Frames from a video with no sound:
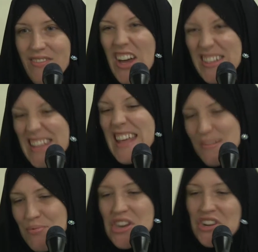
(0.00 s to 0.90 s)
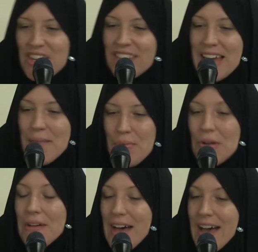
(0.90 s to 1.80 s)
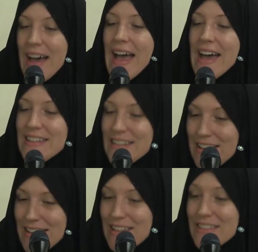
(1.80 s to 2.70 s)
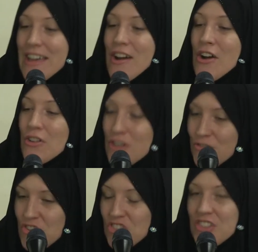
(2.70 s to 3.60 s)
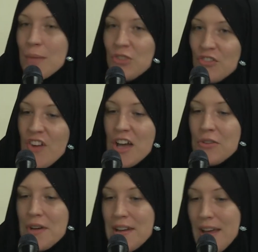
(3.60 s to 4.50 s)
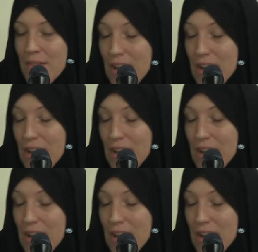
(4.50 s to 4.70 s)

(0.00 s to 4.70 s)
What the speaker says: So I'd say that's a pretty good example. And there are good footsteps to follow in. I